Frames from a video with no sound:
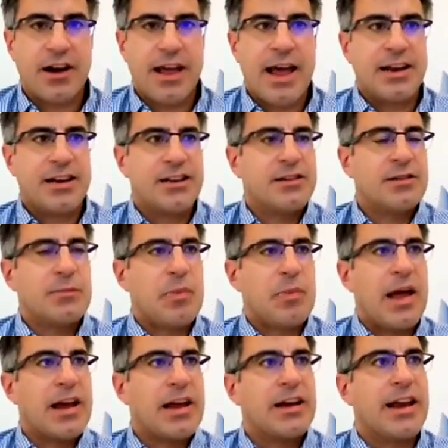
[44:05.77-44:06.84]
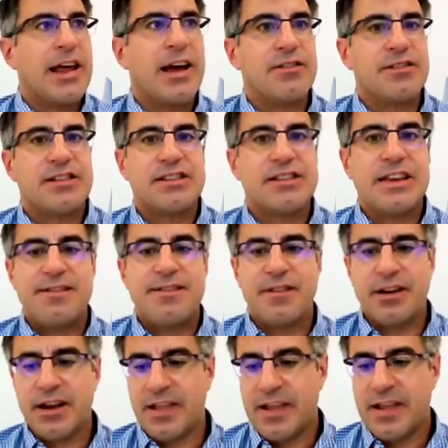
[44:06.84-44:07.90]
I'm going to hand back now to
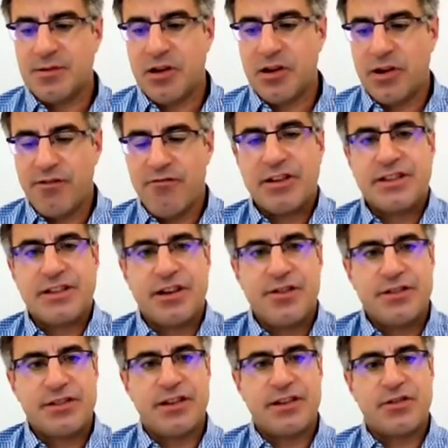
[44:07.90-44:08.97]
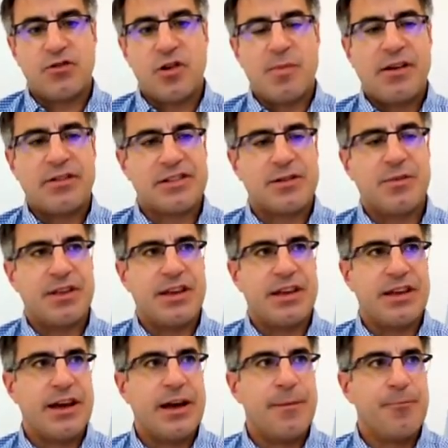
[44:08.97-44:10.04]
Stephen and then to my colleague Russel, who's going to talk about some of
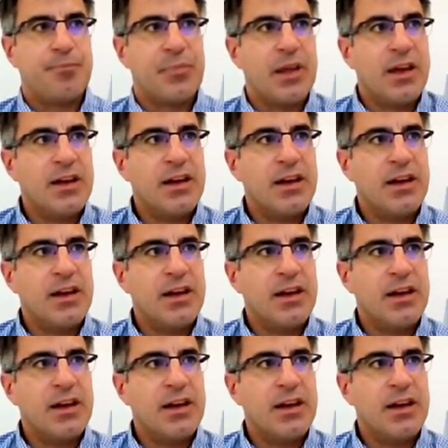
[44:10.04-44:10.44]
the um,